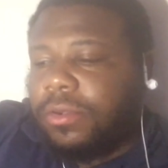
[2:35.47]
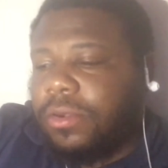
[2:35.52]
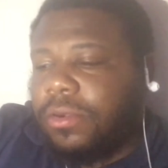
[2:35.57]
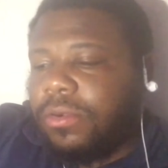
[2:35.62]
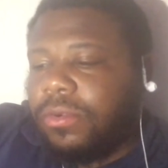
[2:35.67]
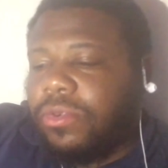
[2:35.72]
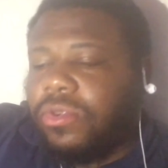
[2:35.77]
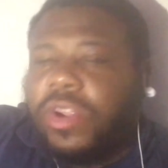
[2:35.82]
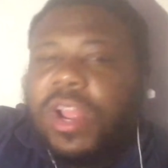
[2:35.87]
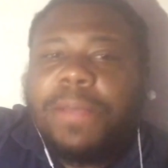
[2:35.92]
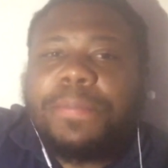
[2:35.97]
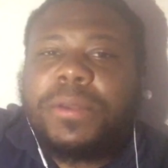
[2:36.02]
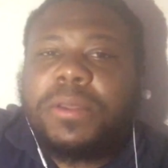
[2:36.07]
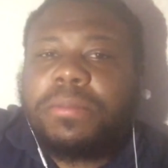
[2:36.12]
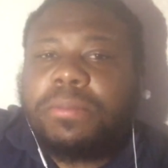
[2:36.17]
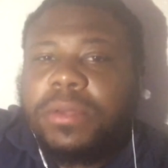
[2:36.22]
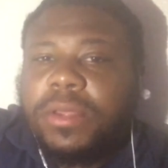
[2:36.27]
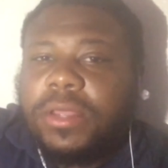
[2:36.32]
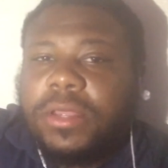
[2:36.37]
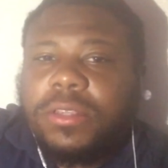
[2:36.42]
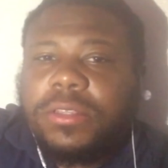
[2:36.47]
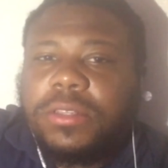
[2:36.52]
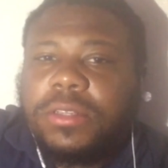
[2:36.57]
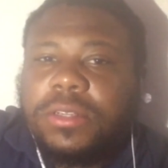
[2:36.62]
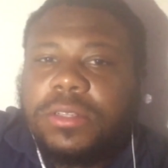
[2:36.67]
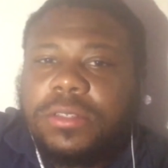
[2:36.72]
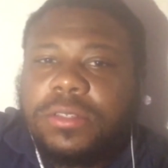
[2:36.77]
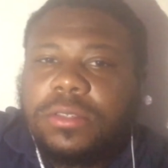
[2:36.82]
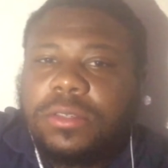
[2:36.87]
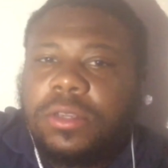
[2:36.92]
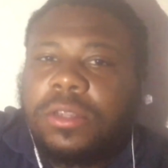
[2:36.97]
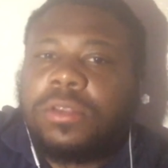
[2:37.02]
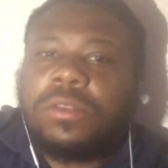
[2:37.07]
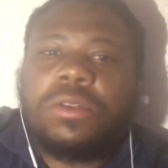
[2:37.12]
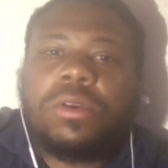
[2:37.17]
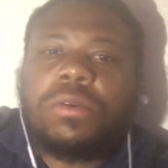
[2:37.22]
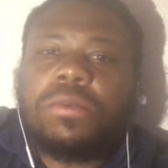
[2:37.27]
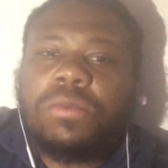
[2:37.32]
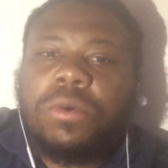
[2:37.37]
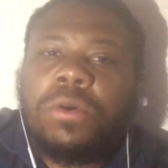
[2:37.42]
crappy business and,
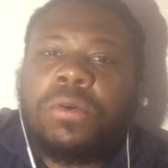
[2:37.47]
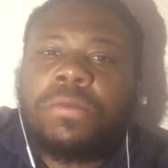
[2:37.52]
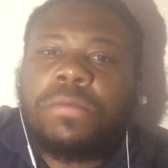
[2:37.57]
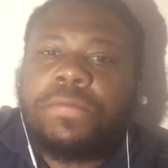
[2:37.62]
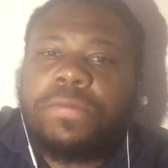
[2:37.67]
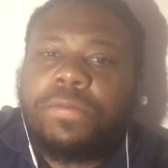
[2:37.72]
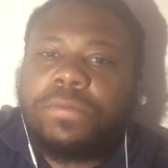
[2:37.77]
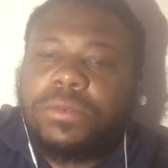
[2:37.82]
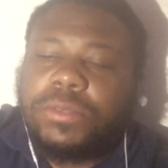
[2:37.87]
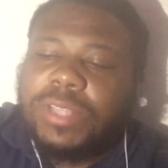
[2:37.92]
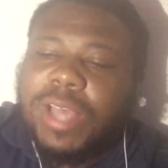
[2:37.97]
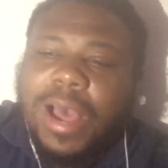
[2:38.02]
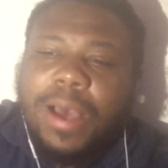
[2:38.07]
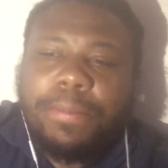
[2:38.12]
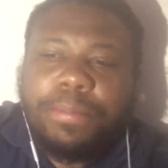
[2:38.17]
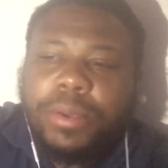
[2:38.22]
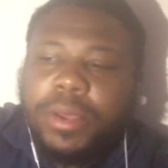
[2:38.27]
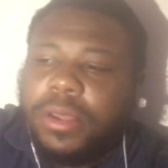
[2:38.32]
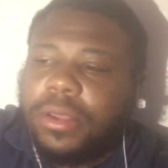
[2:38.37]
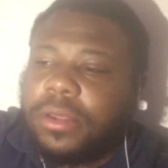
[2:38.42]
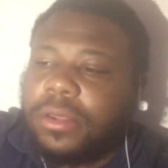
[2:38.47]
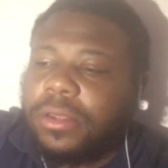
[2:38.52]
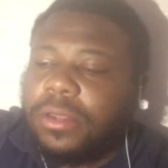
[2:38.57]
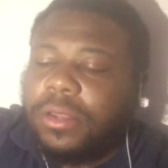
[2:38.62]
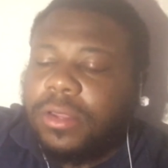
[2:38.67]
won't top pay.